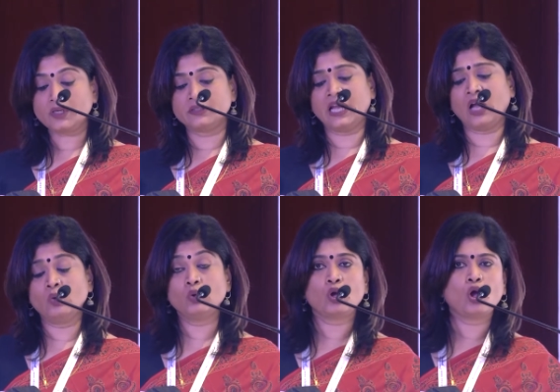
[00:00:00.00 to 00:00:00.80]

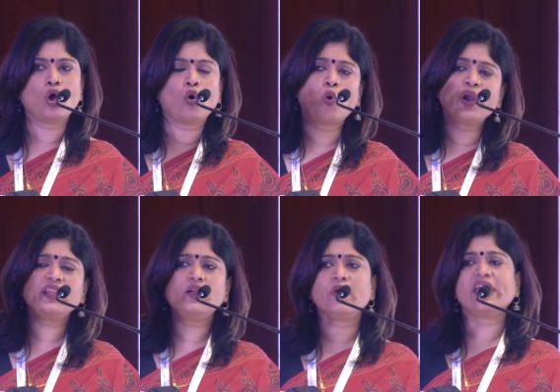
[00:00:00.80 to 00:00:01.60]
Now, what
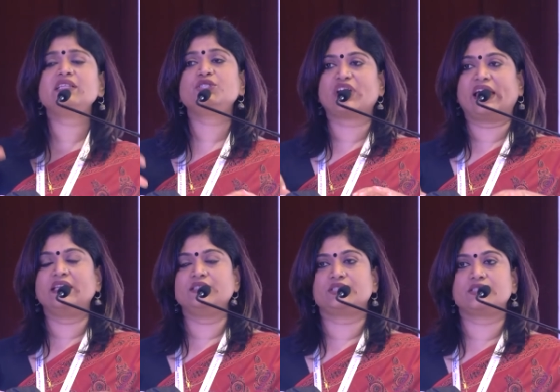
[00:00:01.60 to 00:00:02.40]
are the real
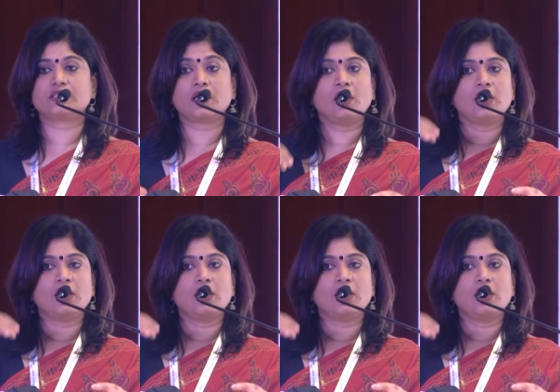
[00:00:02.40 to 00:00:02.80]
challenges?